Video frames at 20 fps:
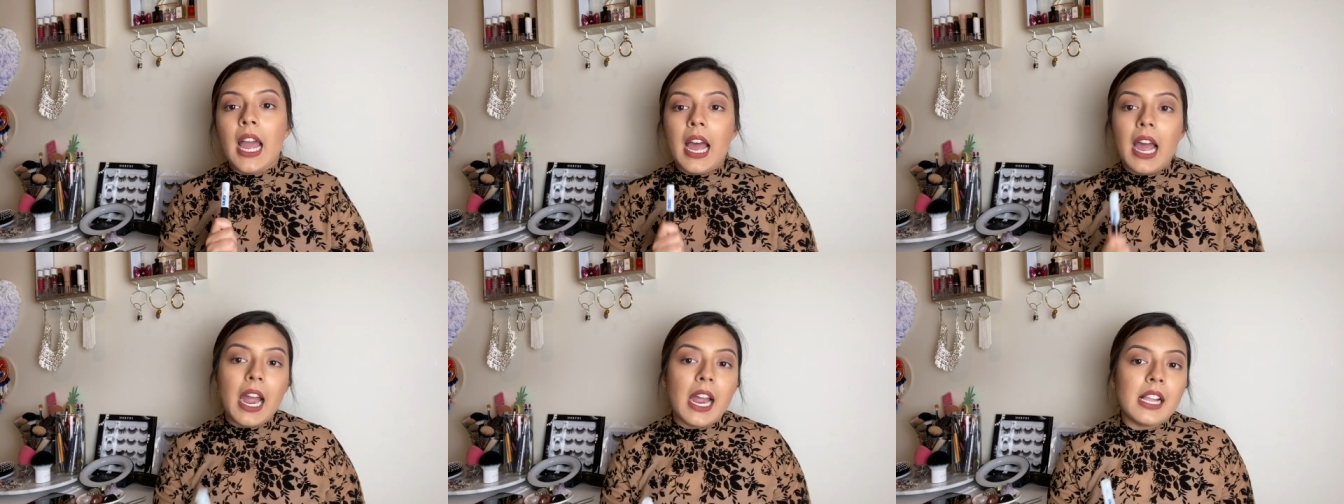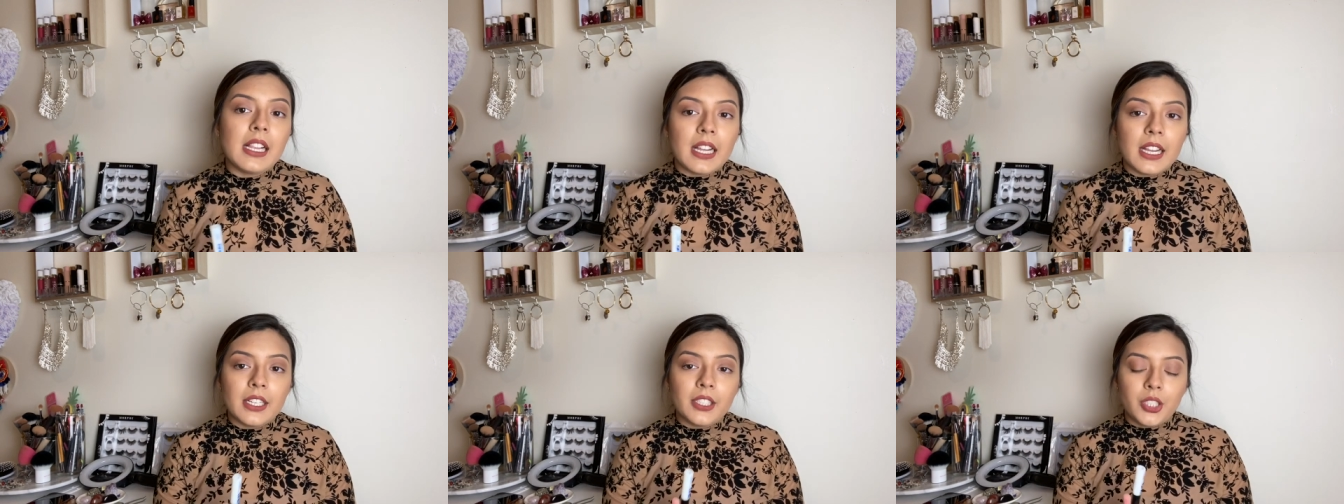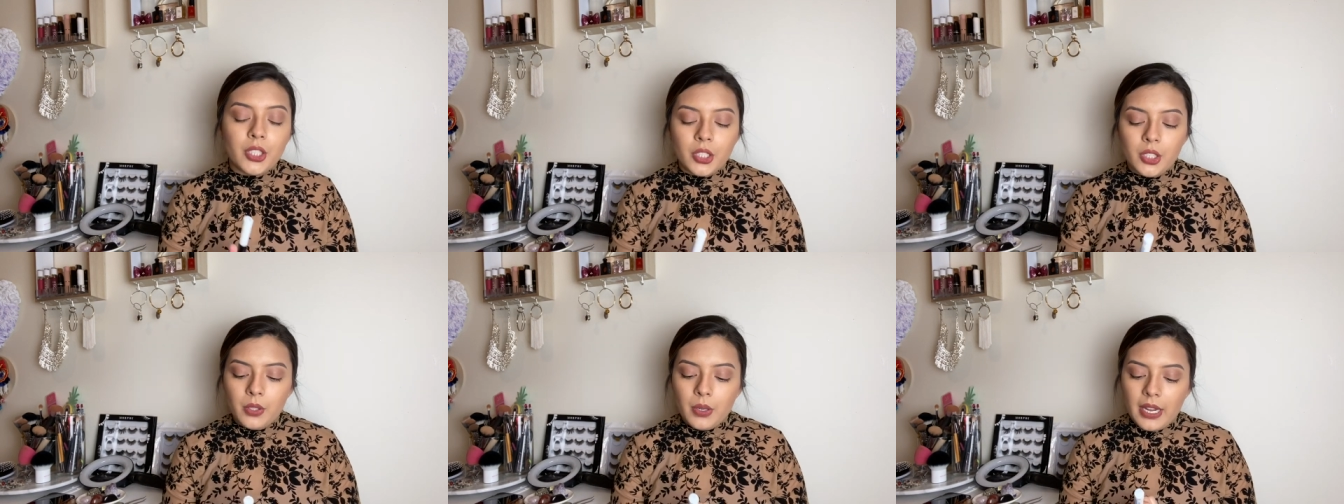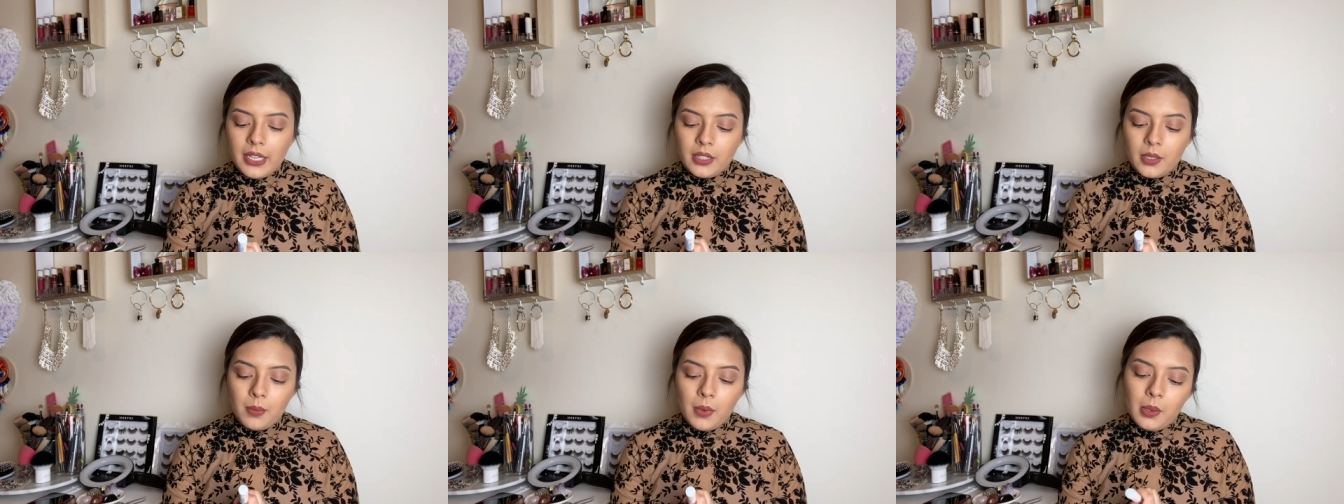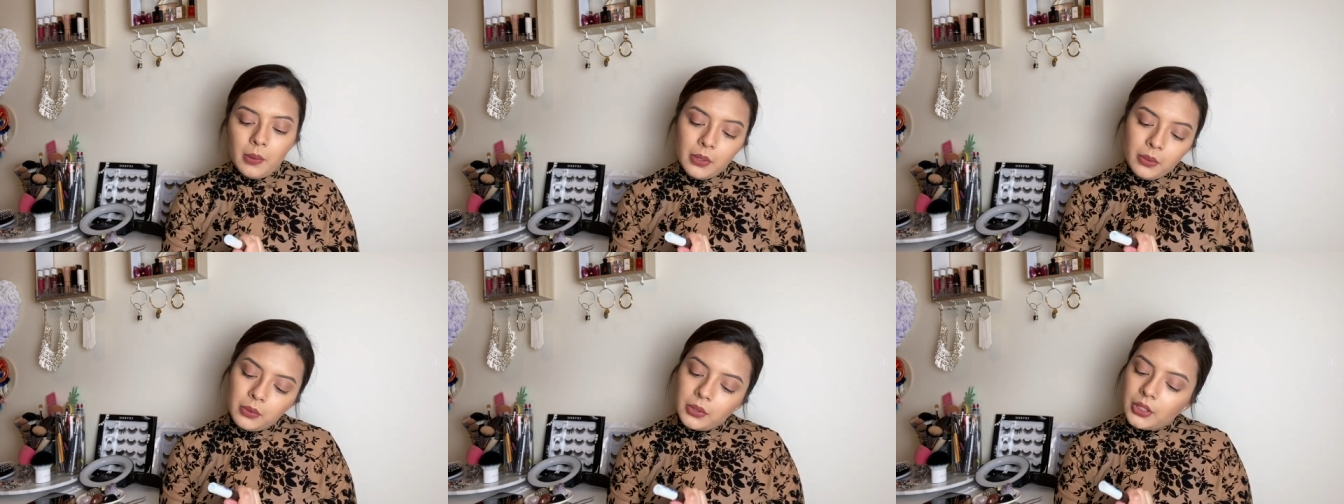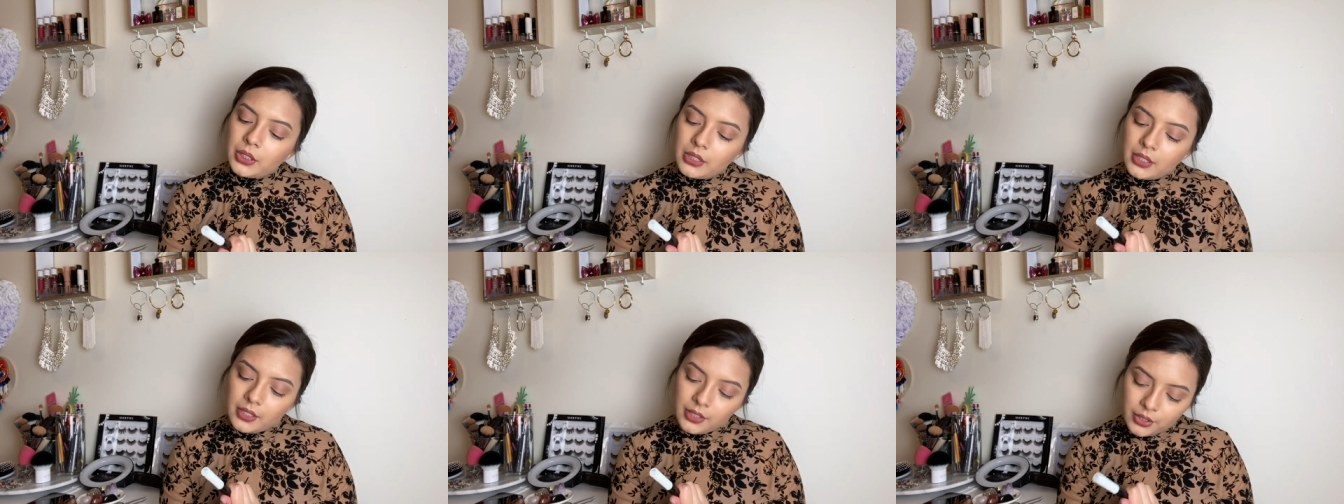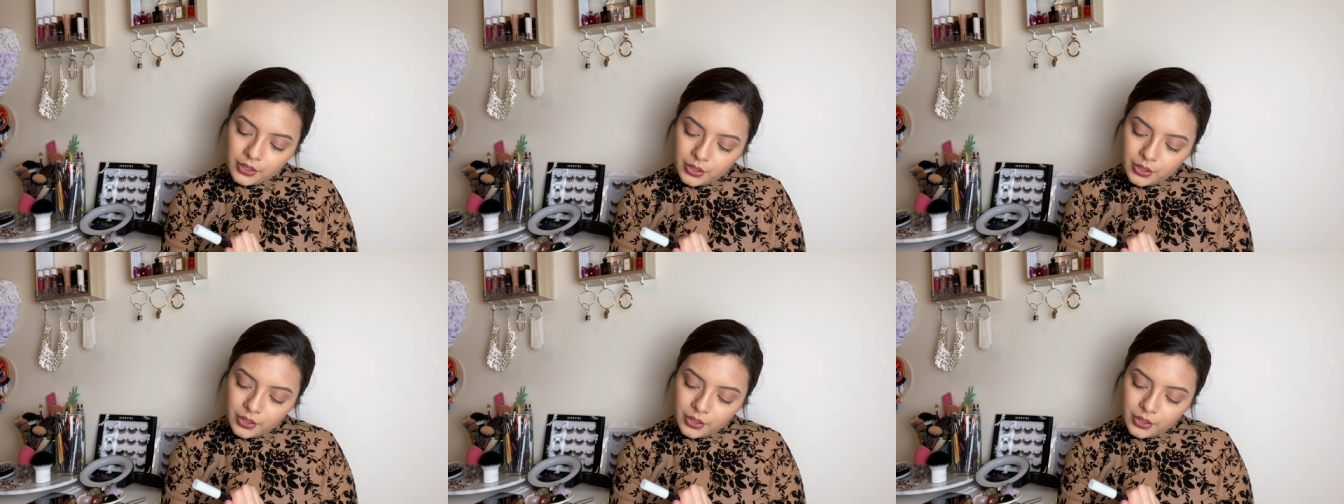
eyelash glue at the moment, which is the